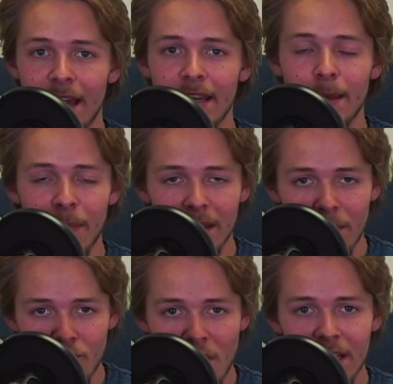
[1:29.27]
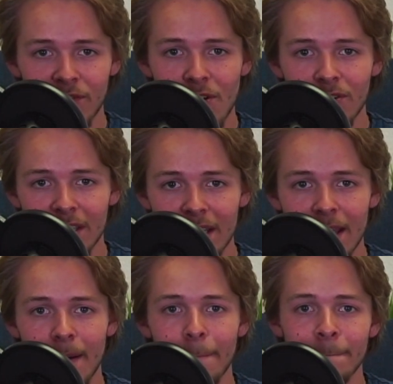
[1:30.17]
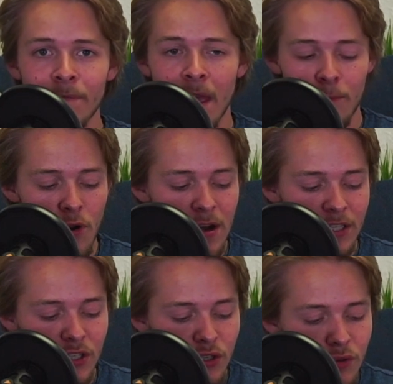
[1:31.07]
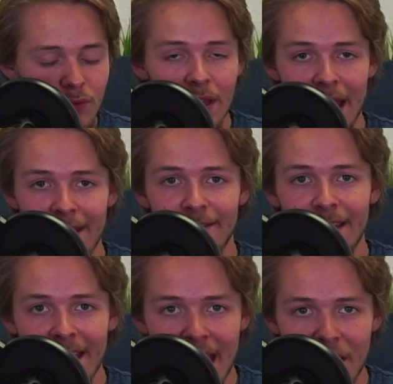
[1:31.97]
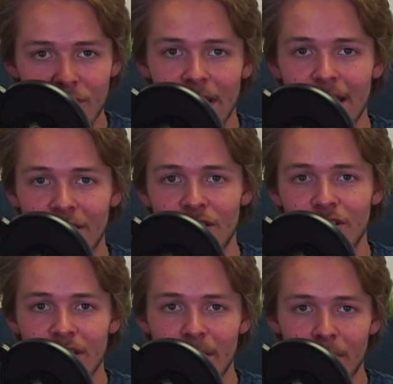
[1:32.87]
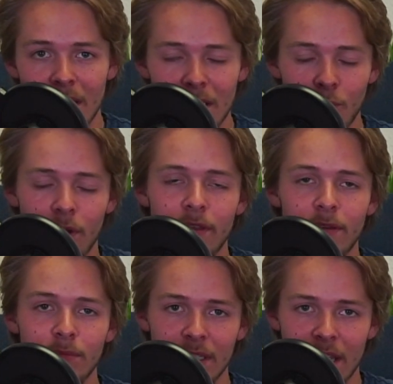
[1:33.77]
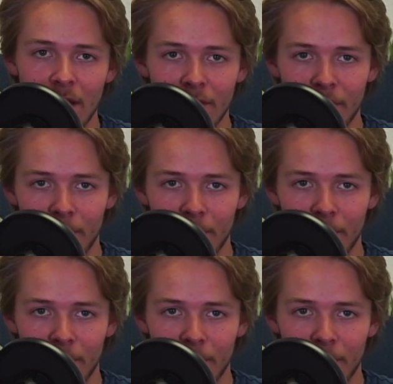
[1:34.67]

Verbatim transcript: He paid the price for our sin and brought us new life and relationship with himself.